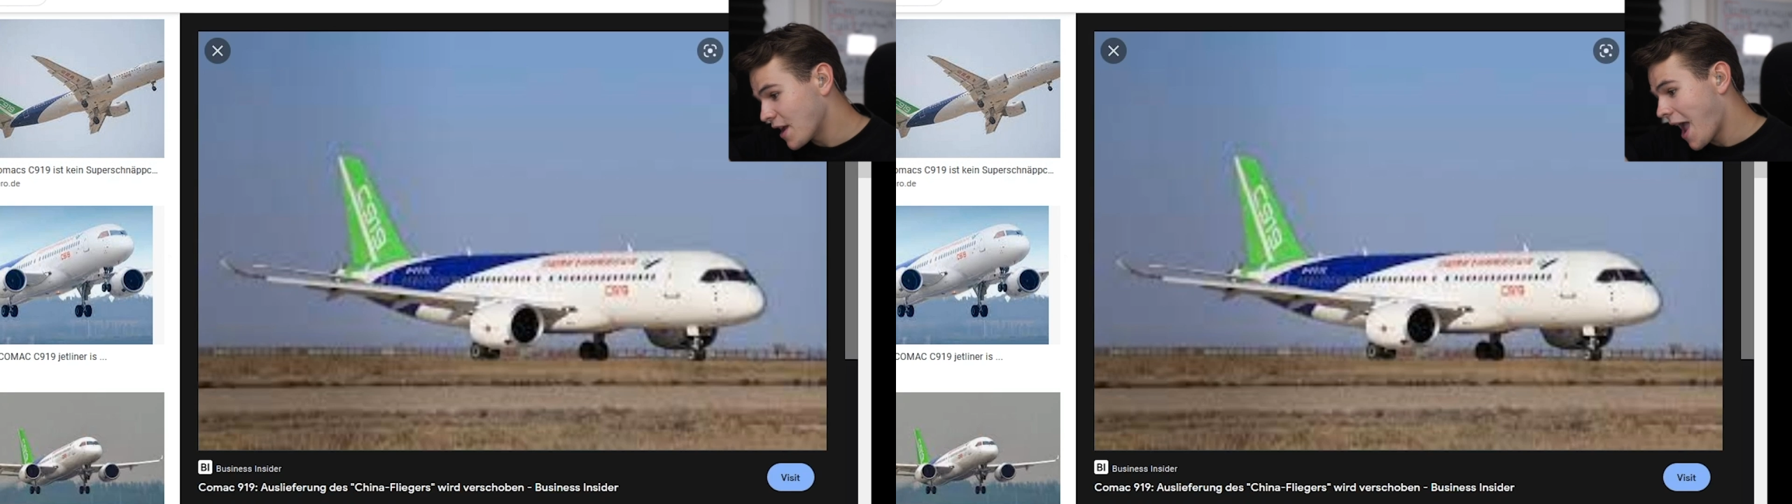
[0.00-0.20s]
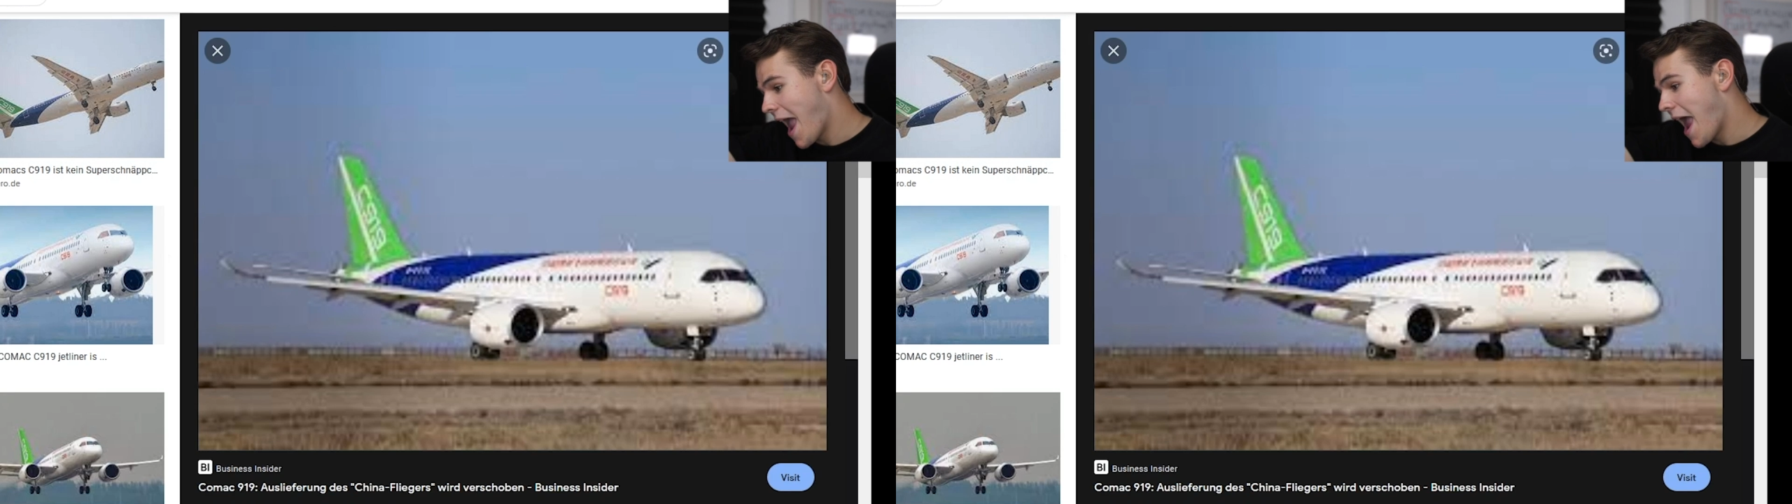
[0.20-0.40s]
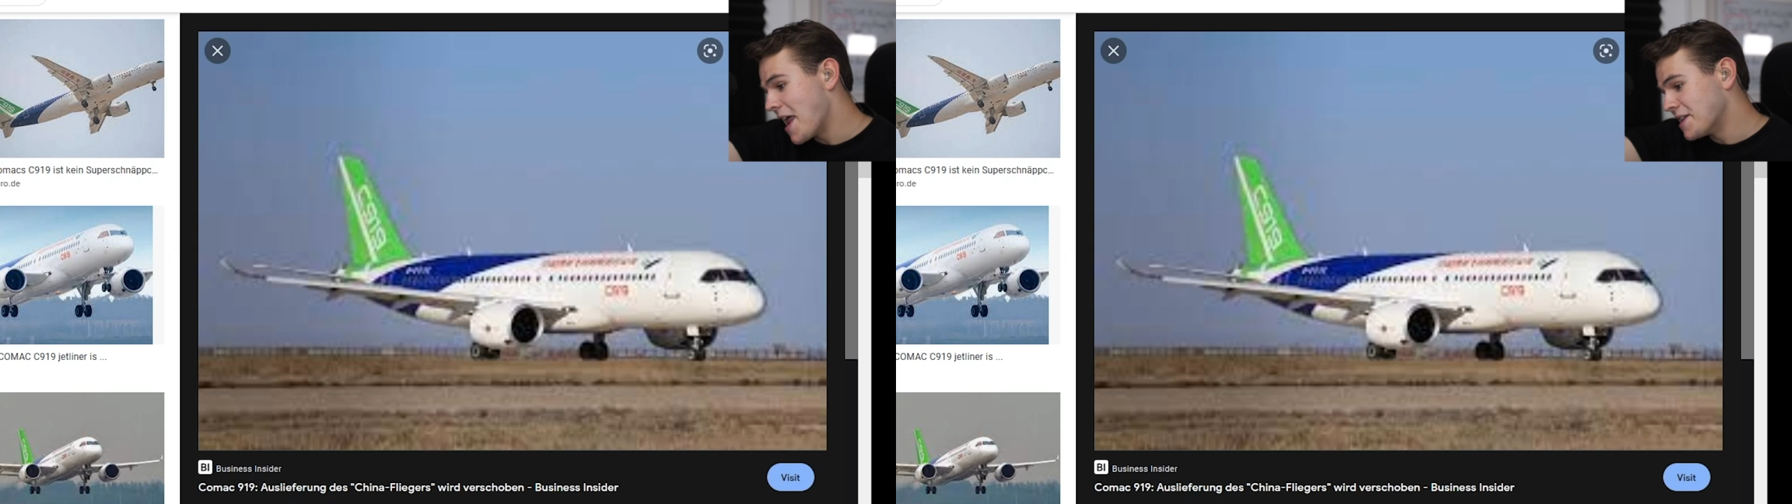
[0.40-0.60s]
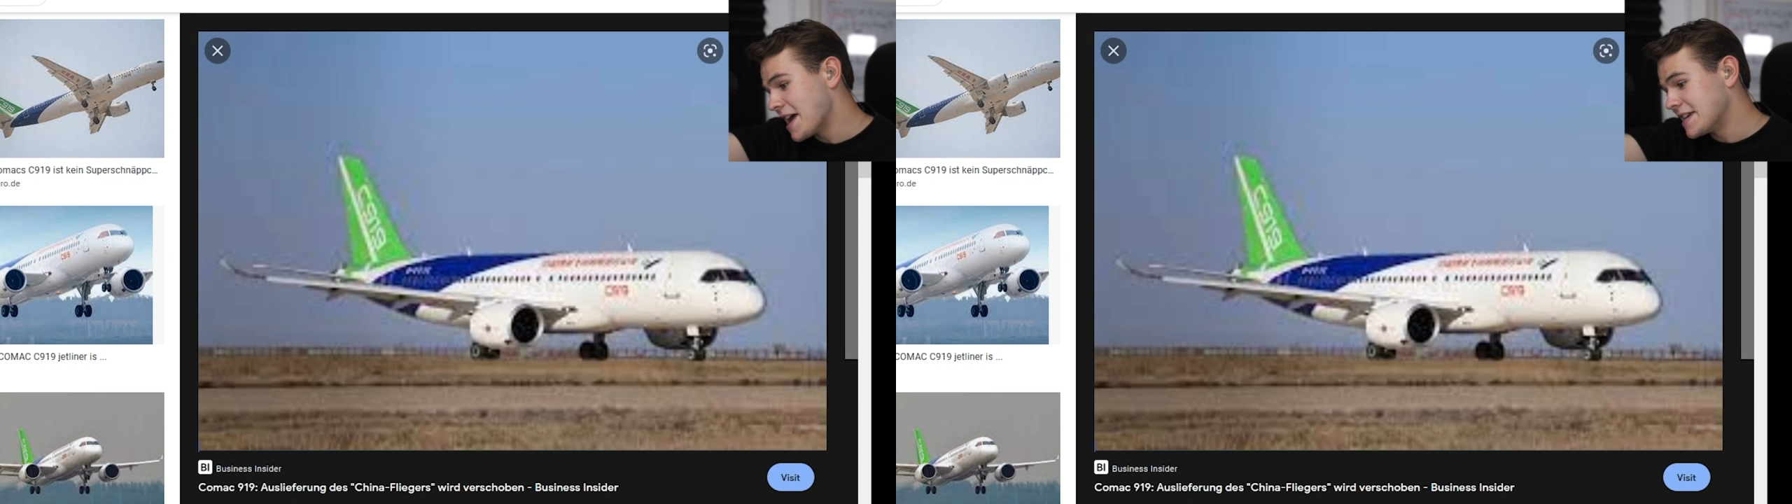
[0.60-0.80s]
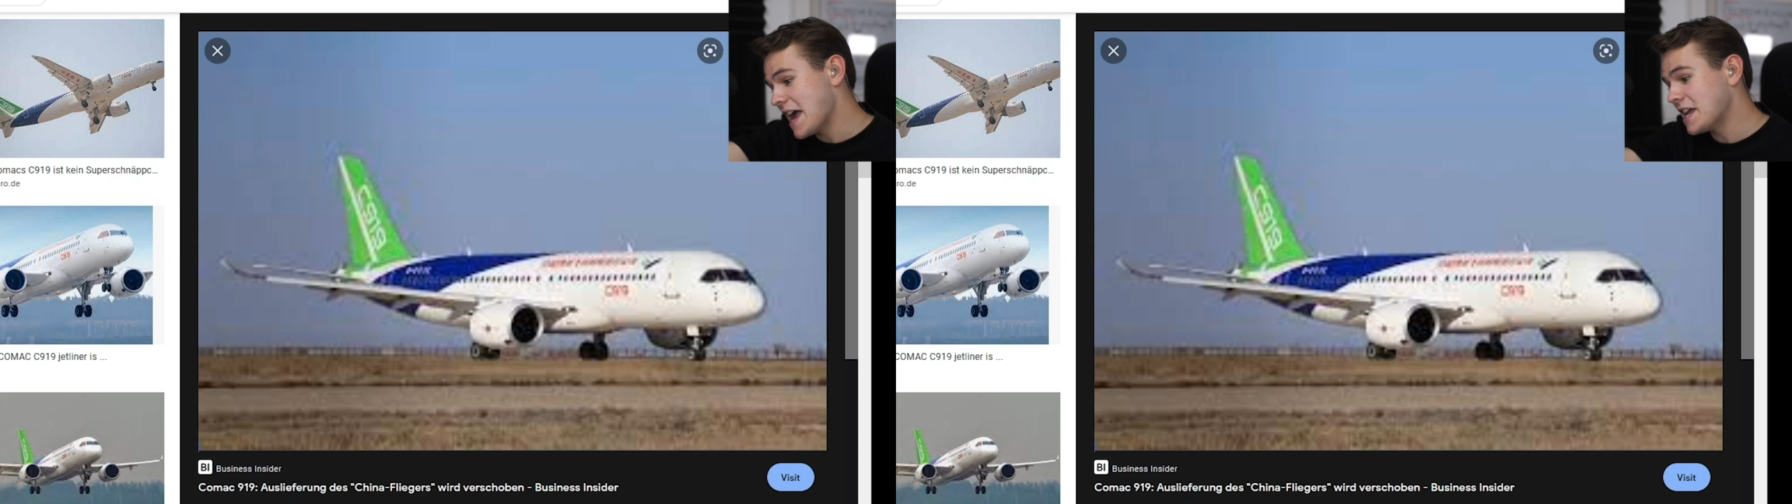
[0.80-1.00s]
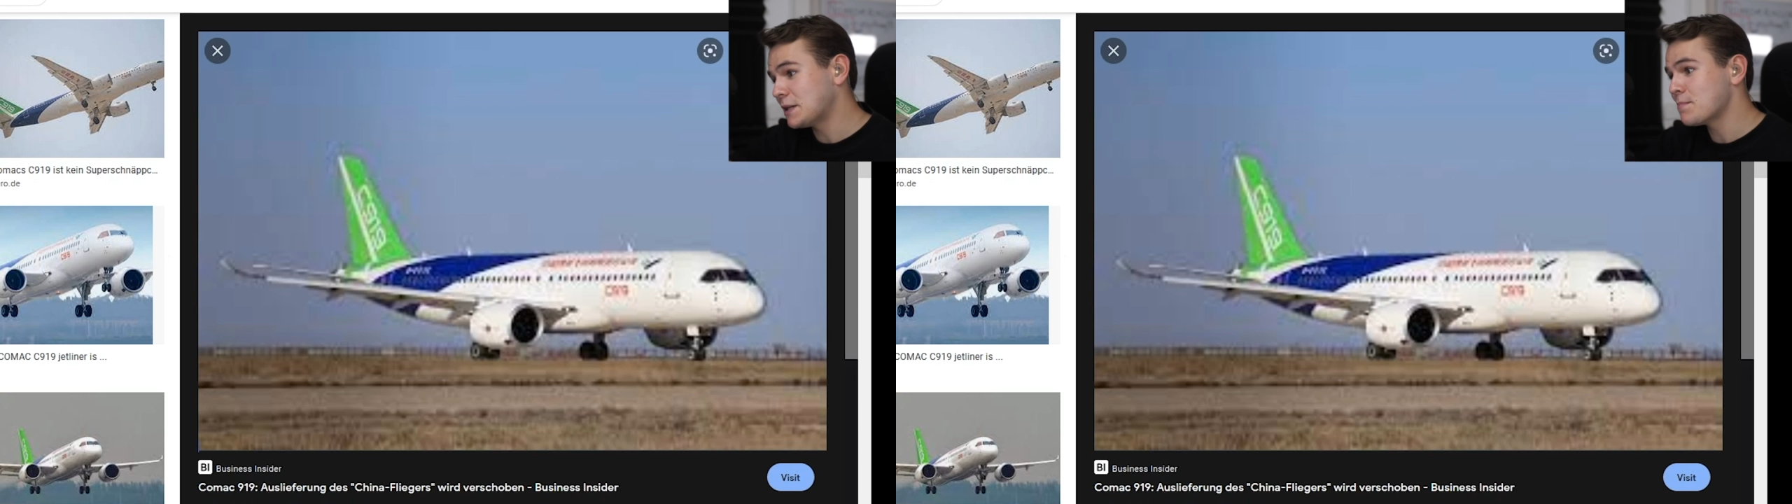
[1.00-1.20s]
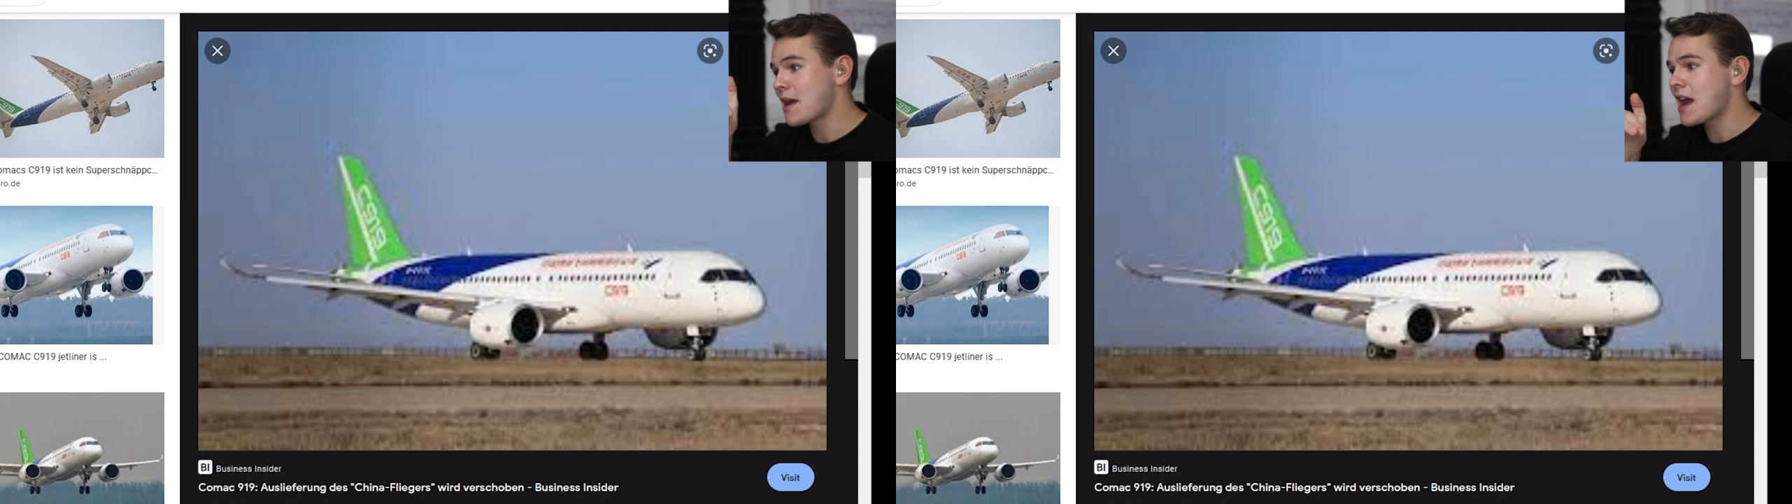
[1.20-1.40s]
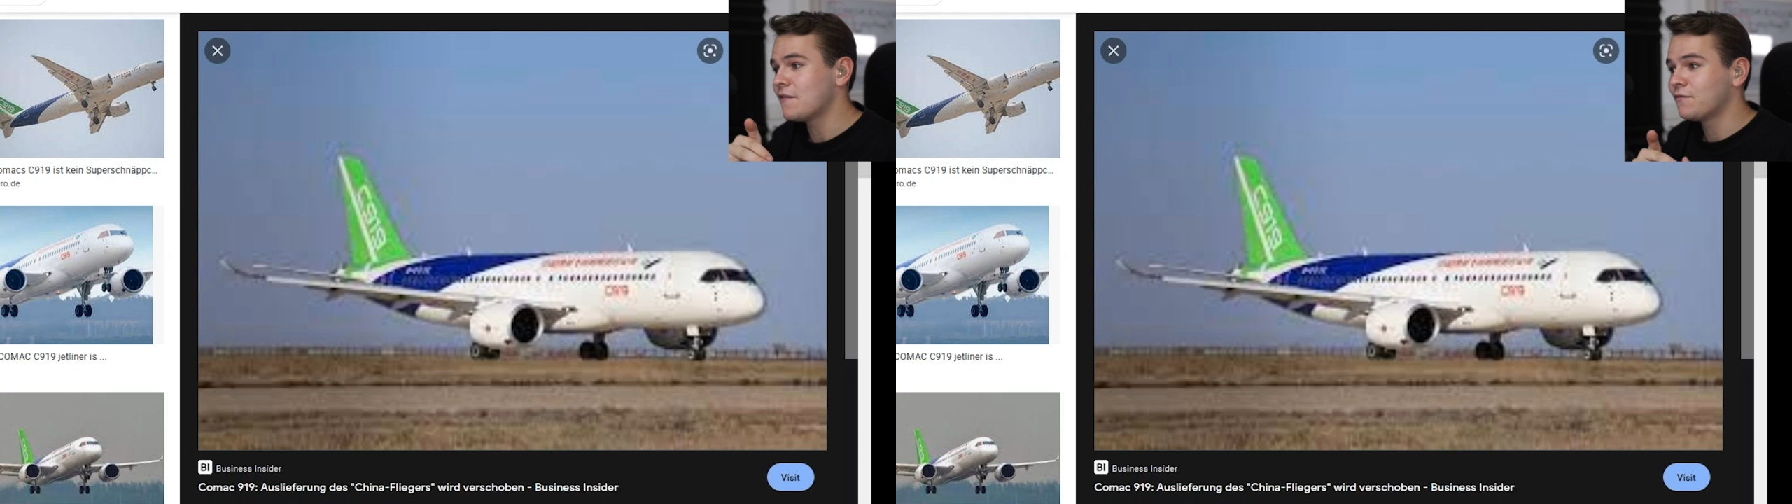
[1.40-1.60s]
And I guess
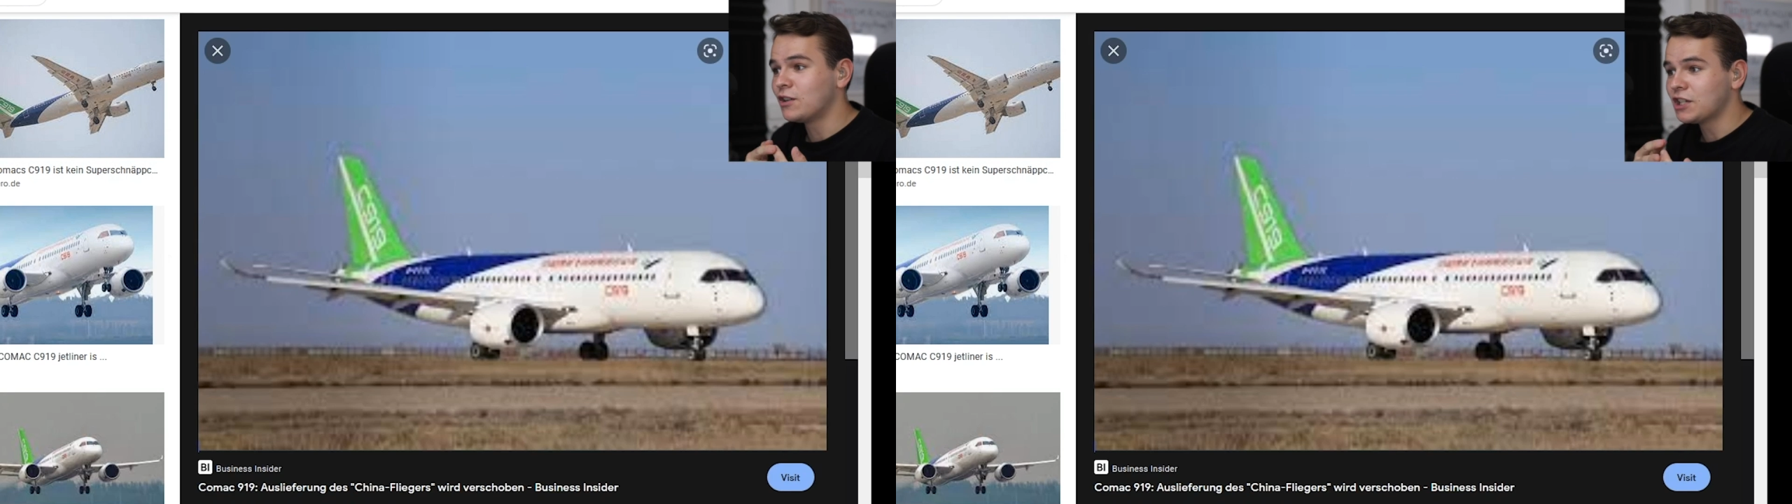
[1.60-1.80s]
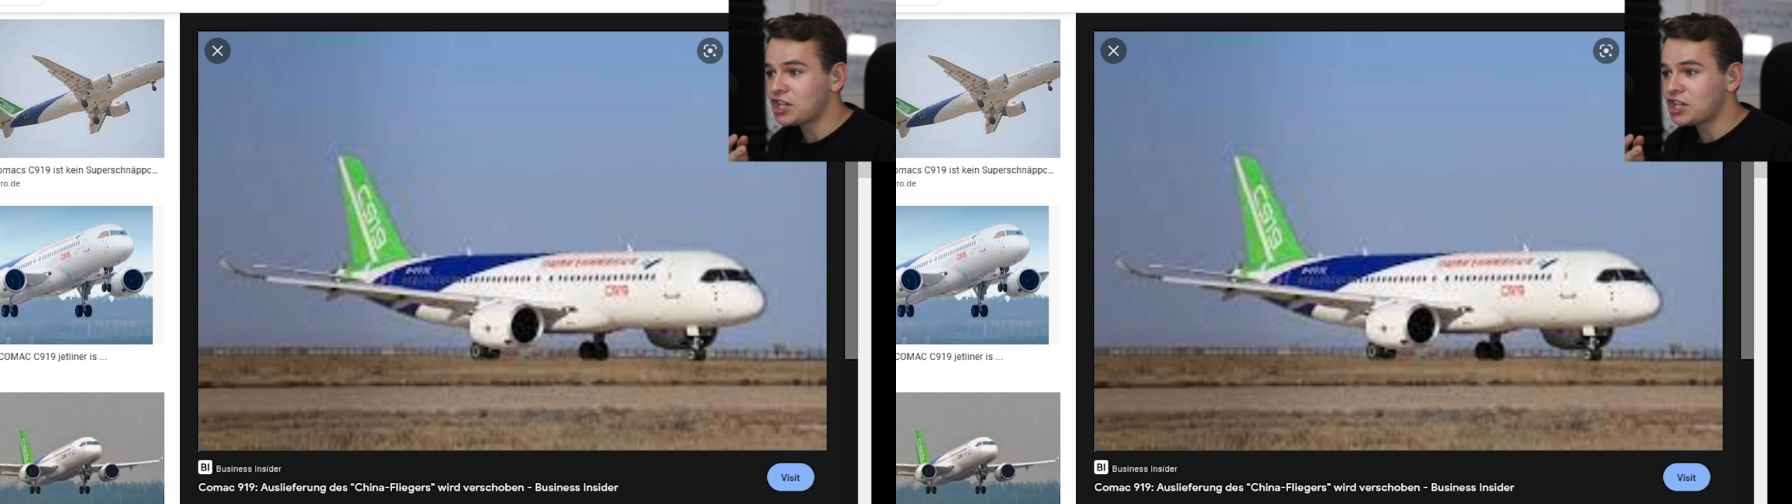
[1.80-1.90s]
made for